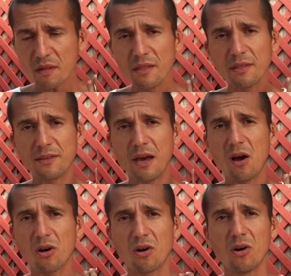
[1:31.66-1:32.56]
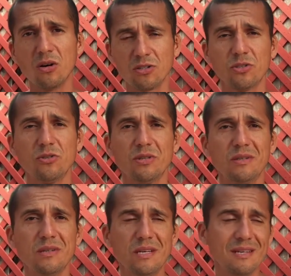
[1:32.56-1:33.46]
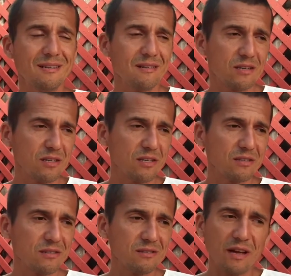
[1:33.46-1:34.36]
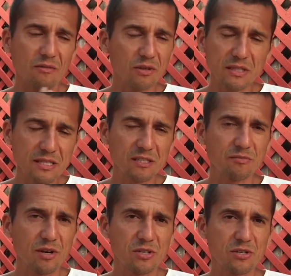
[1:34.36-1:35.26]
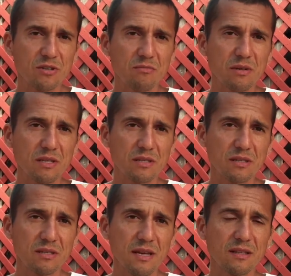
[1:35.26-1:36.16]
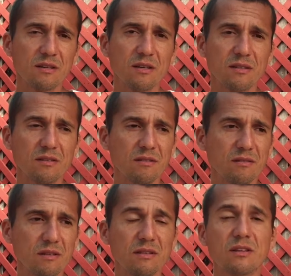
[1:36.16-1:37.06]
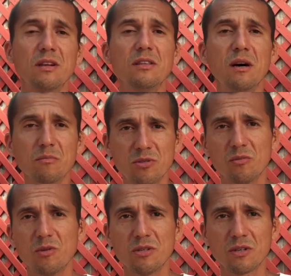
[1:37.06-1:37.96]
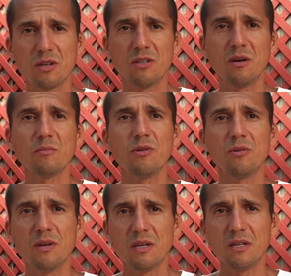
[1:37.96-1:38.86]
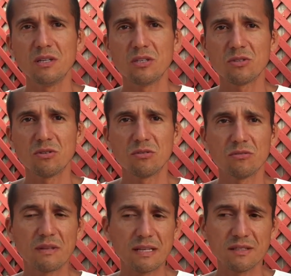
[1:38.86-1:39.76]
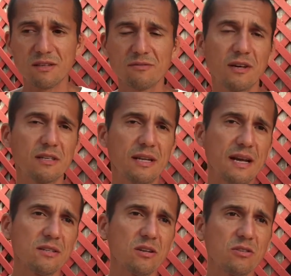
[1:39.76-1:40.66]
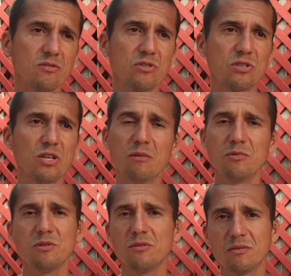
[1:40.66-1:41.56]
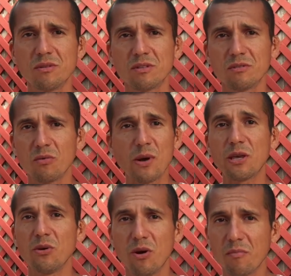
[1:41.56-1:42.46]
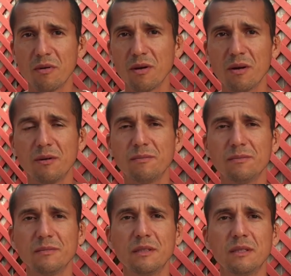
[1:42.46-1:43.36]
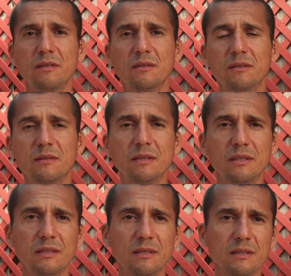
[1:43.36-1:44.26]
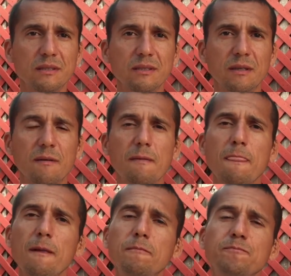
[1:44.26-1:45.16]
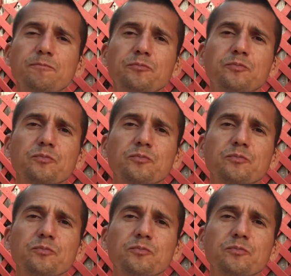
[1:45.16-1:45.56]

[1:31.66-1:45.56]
that the alcohol is gonna gonna not release the pressure, but it's gonna take the, the it's gonna numb someone. It's gonna numb you. So that's the effect it has on you. It just numbs you. It doesn't wake you up at all. Yeah. Mm -hmm. So basically, you said that